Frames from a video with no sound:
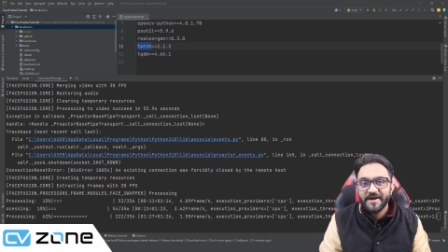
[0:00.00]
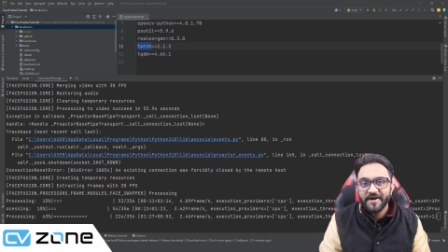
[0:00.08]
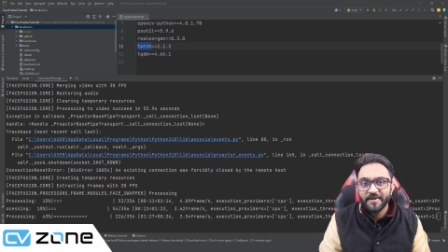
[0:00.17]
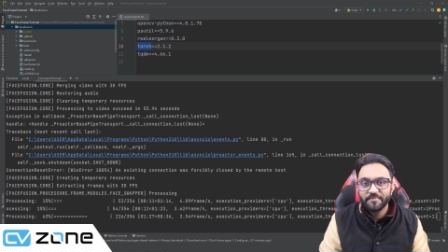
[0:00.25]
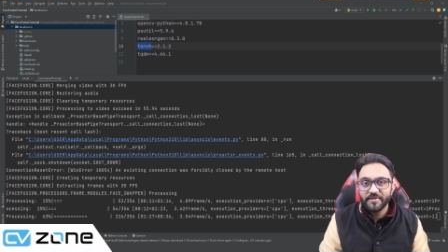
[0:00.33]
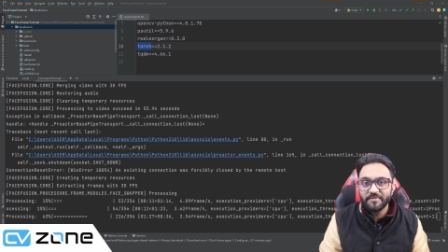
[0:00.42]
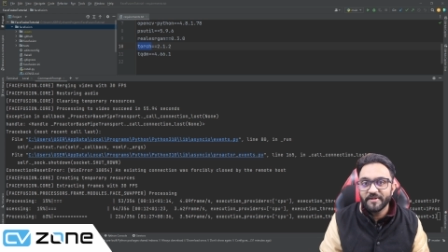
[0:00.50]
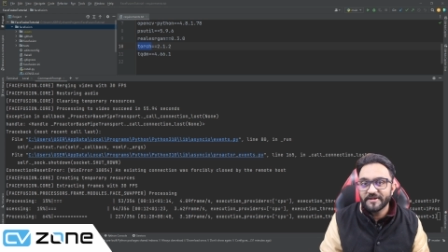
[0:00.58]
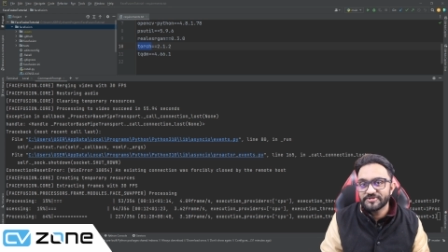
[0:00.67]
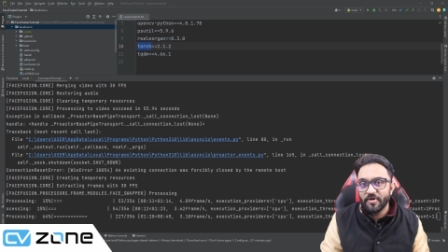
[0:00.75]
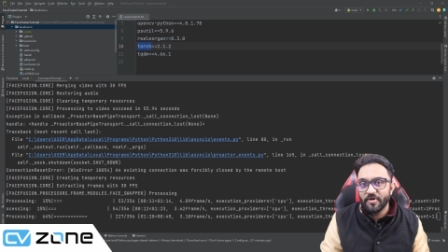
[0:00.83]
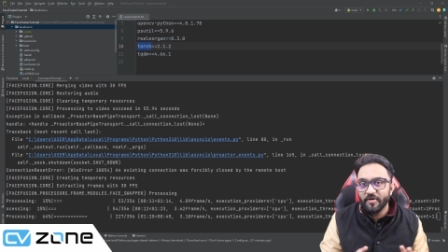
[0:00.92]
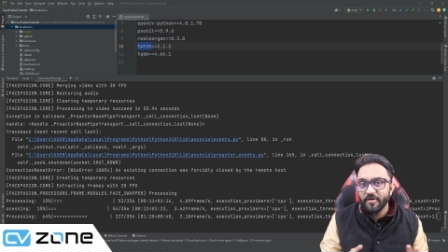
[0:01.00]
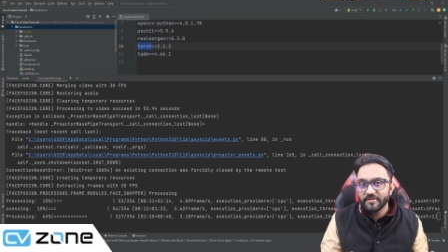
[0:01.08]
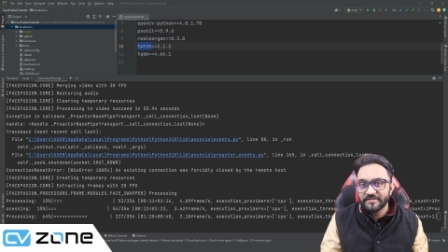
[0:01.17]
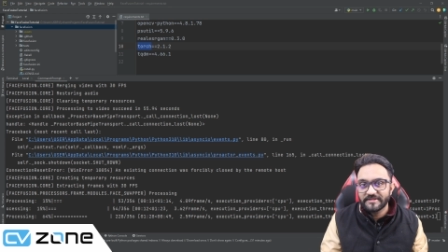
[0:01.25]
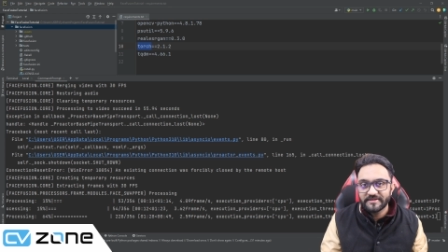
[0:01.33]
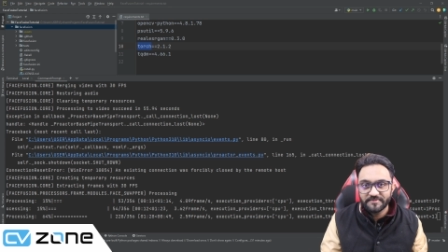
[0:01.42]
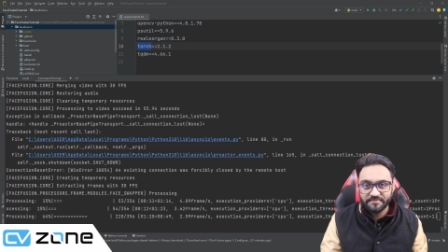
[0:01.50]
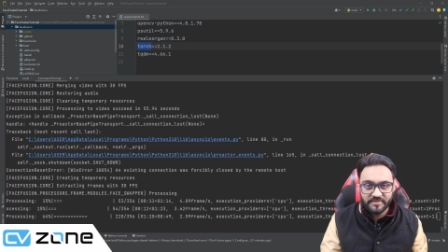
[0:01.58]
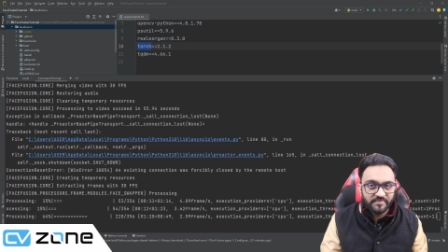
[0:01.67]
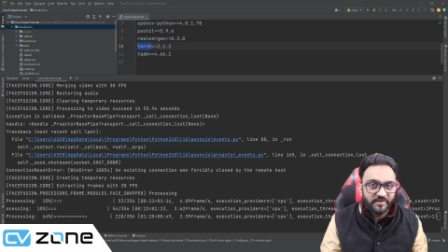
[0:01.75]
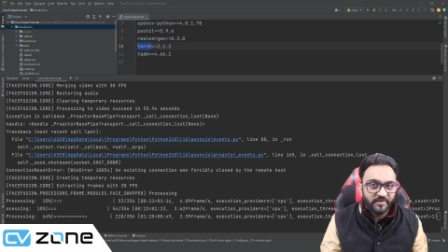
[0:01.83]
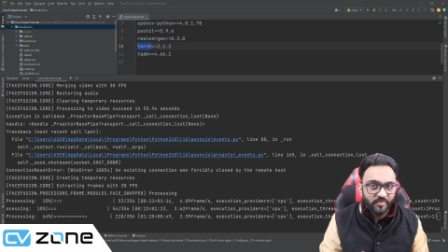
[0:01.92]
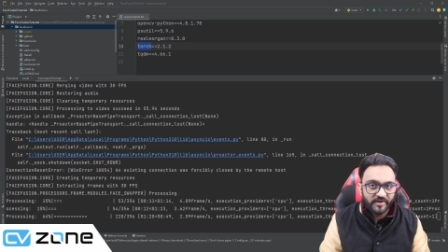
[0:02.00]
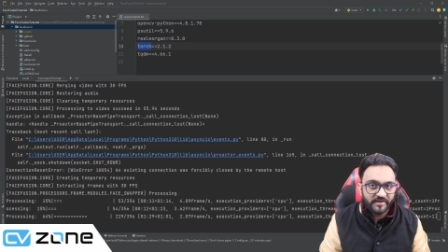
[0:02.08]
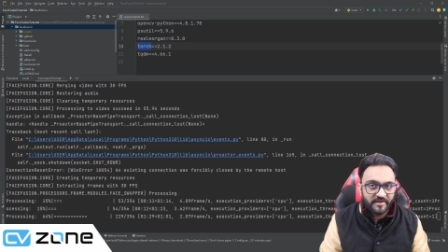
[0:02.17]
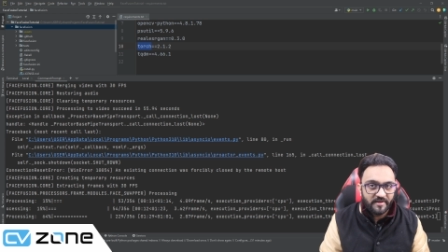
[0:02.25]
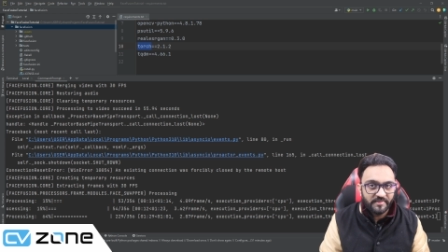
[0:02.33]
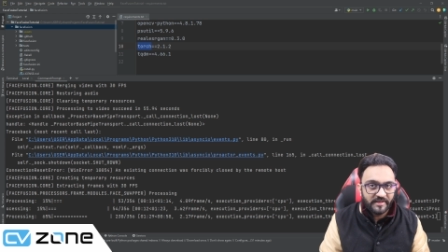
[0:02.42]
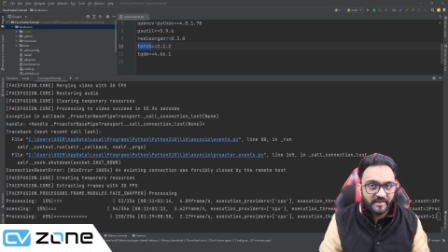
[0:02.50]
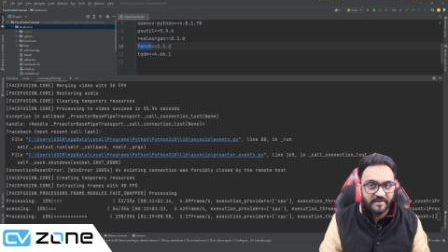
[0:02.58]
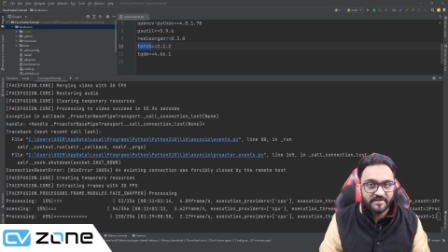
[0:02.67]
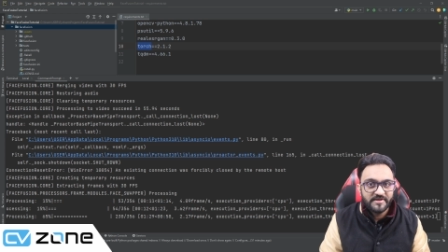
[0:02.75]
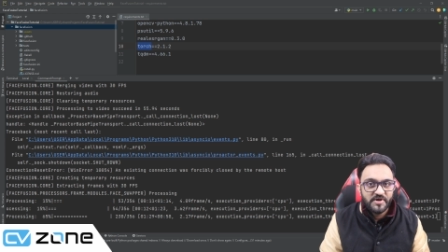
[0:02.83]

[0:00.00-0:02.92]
pretty much all the people who were coming in.